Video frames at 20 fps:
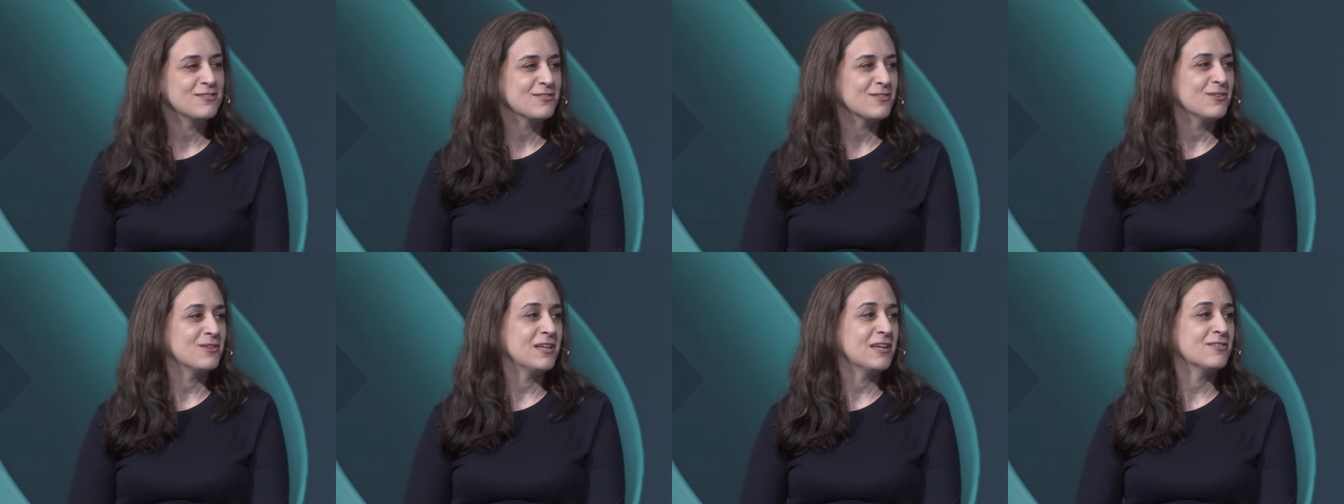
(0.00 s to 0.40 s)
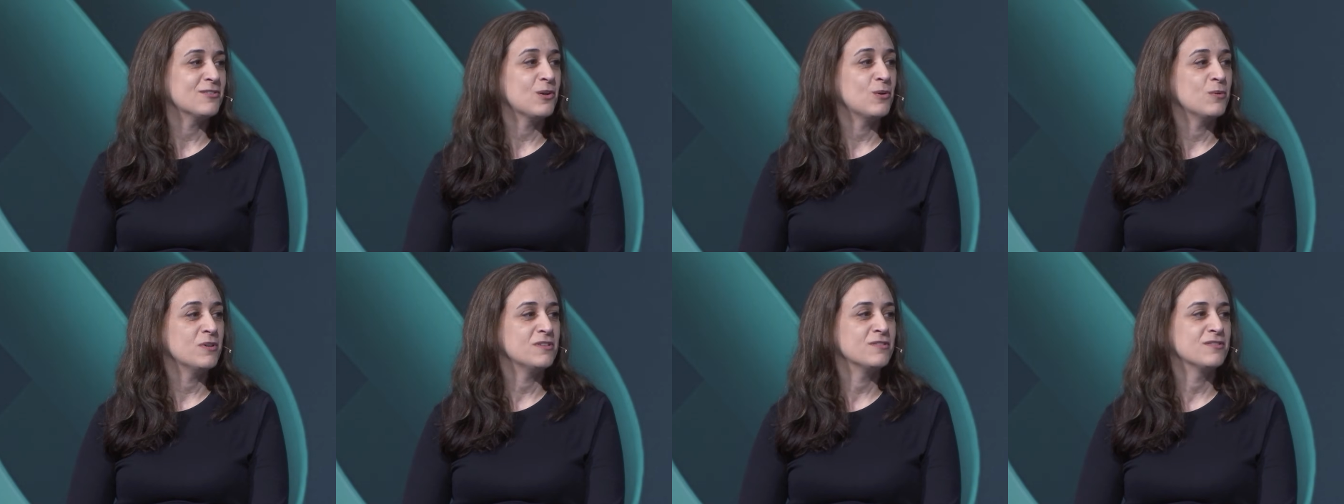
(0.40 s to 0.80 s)
So that's
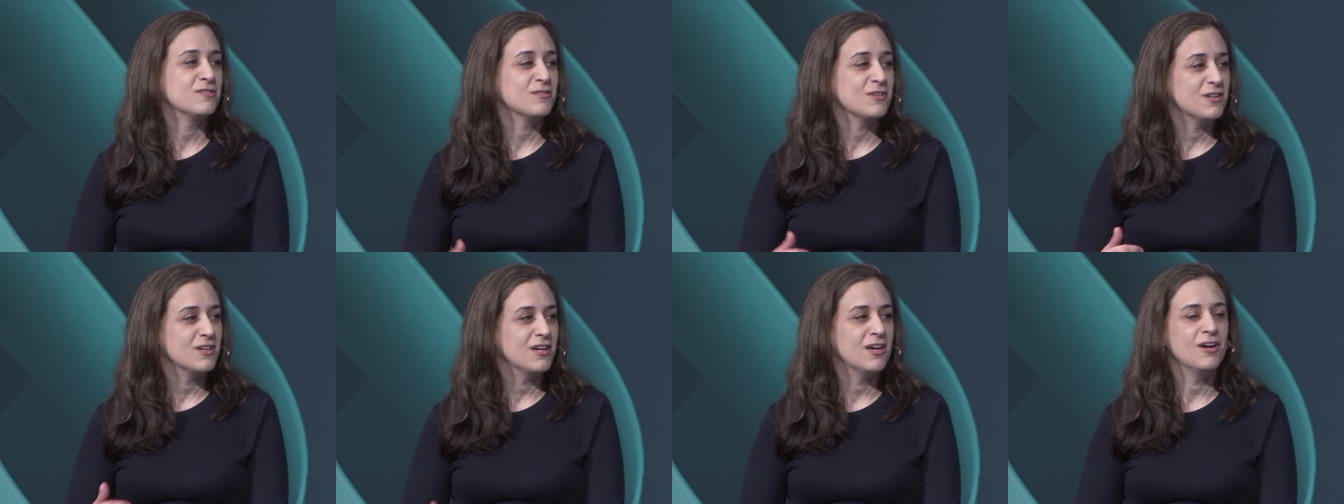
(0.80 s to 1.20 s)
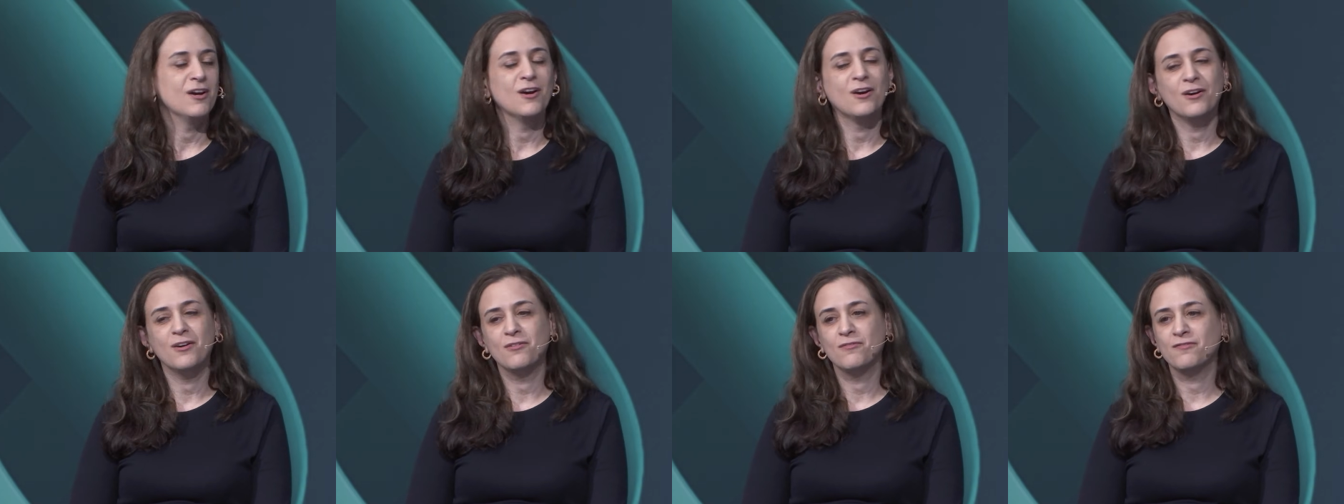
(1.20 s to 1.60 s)
always
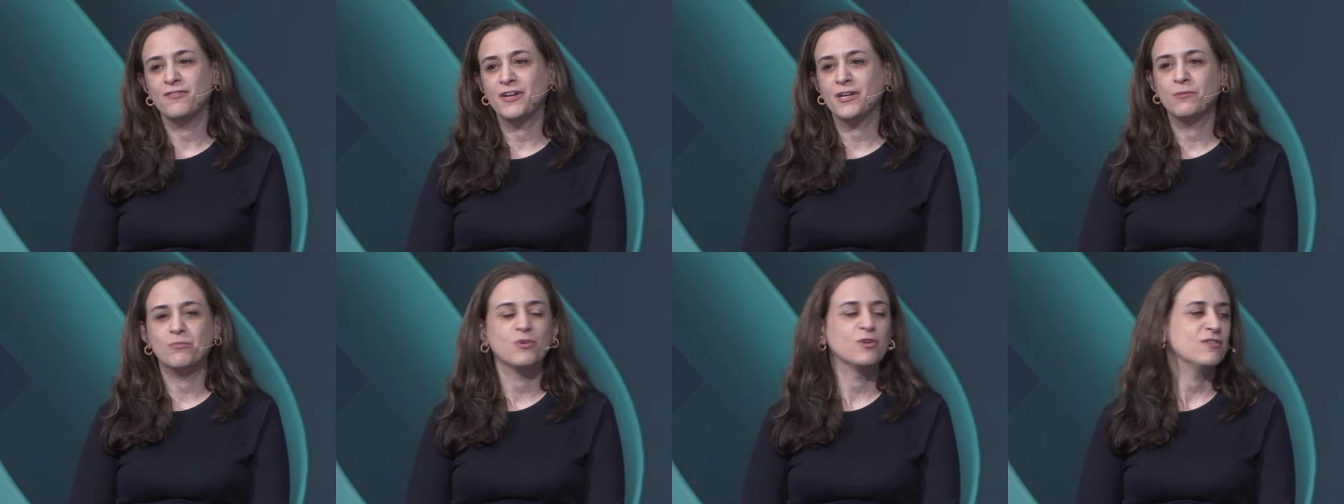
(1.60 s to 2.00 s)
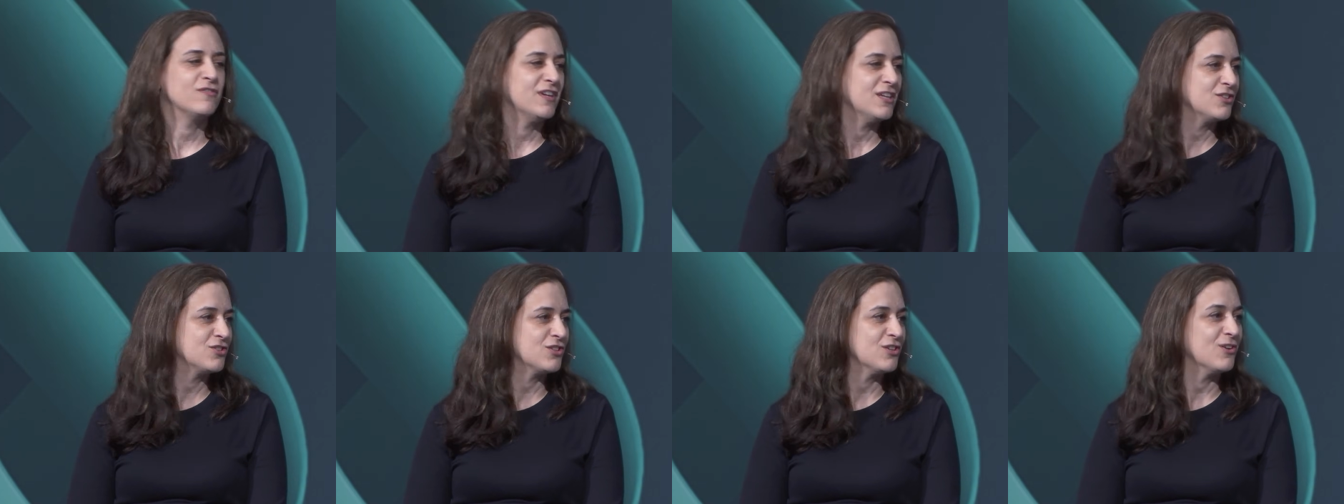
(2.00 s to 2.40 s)
very
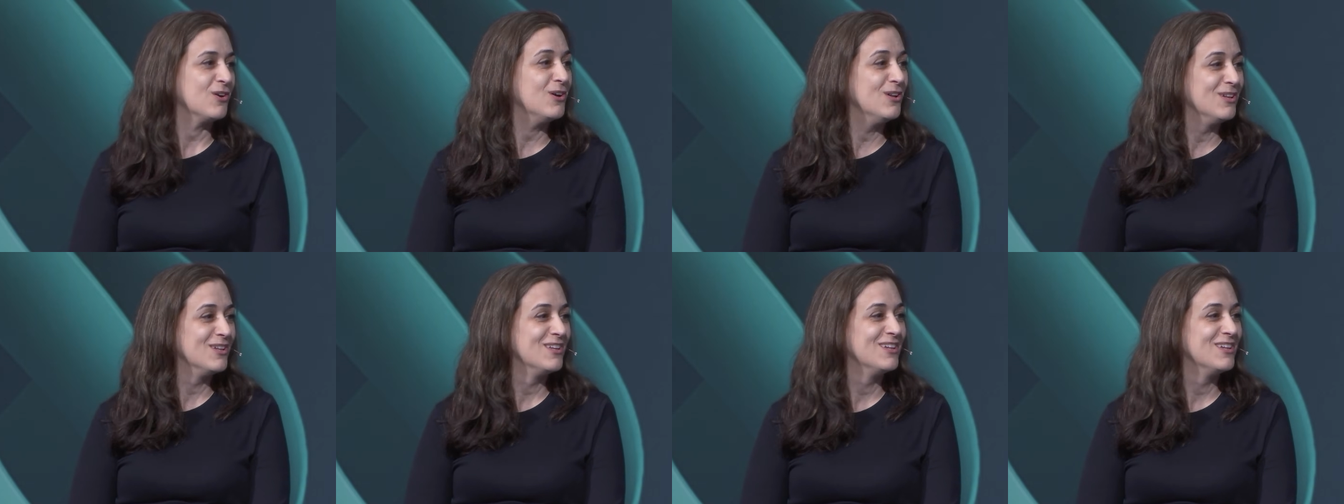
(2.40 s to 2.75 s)
motivational.